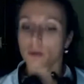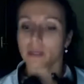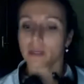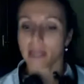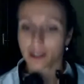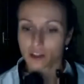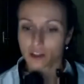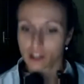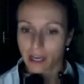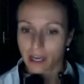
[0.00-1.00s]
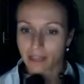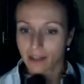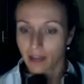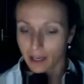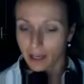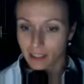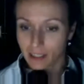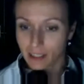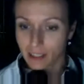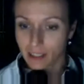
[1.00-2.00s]
he showed me another side
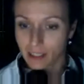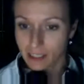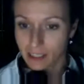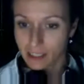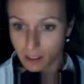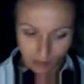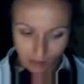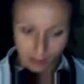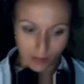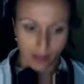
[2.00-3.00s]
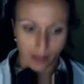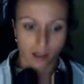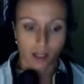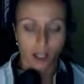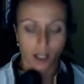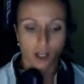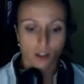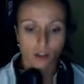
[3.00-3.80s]
that I didn't see until then.